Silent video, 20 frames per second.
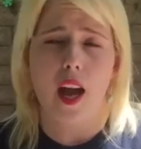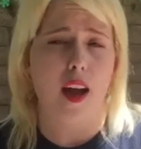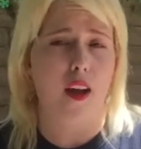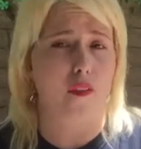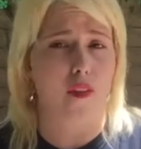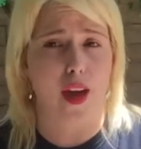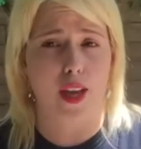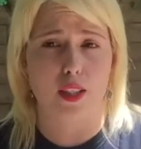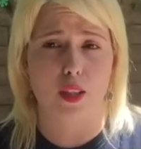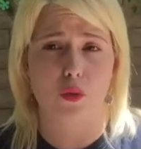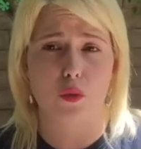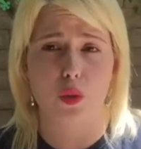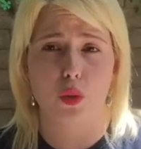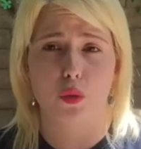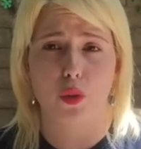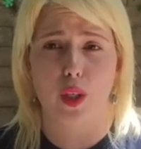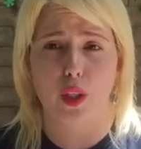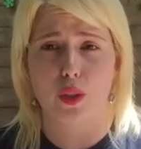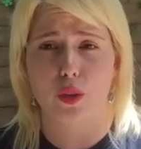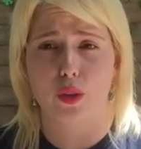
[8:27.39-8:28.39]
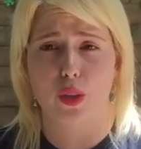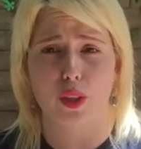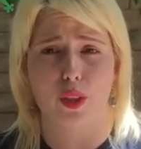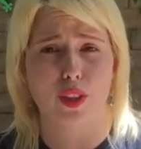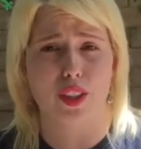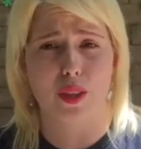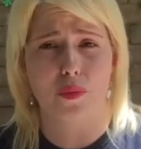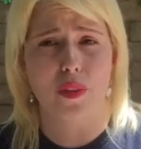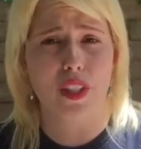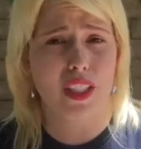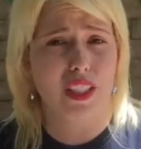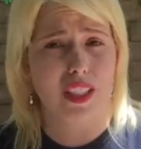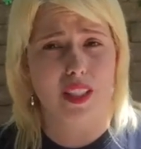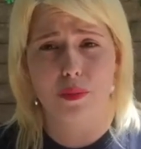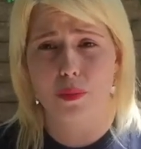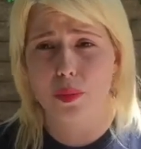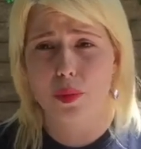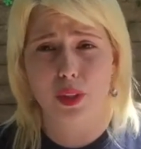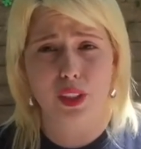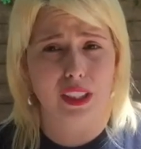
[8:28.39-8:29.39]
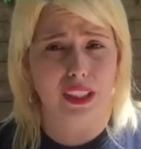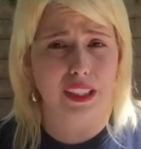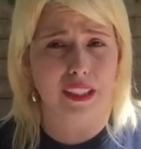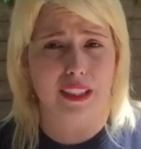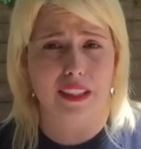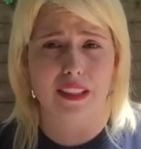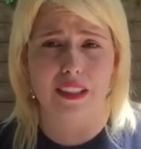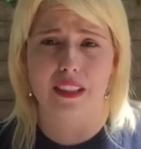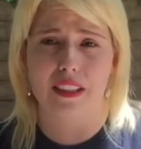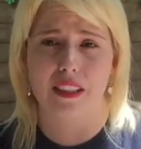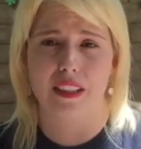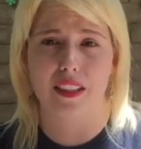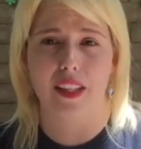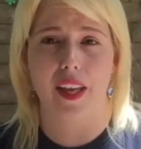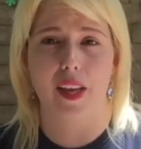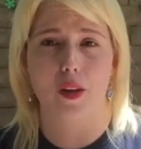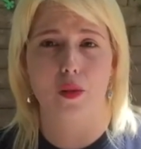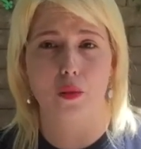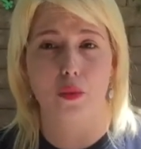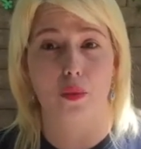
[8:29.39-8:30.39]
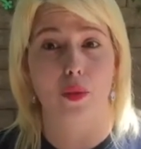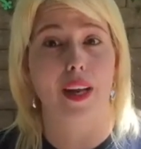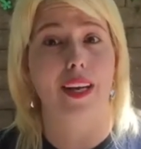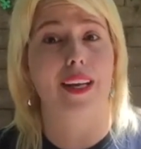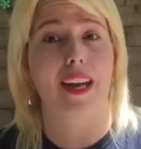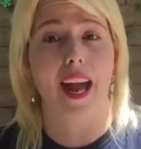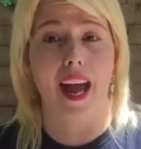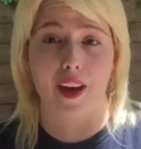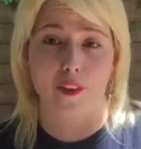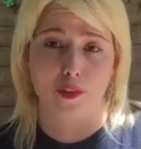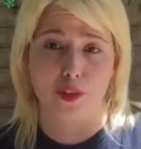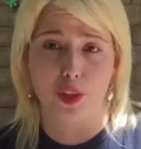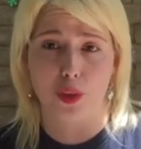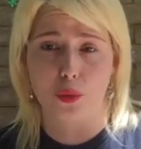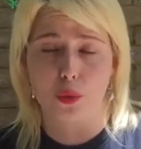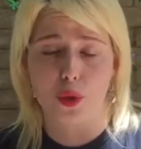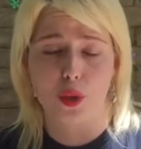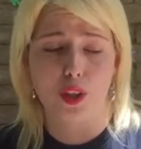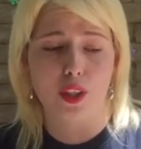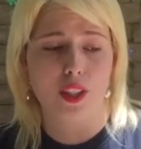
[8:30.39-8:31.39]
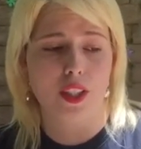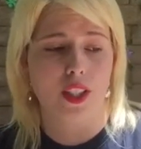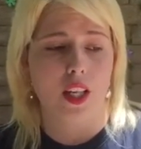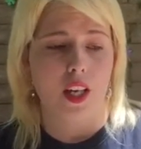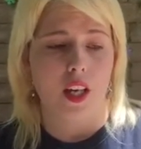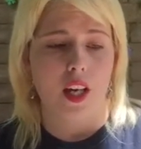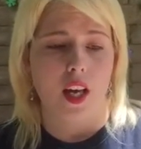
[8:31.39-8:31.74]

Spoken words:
a fast food restaurant or something simple and easy like right afterwards,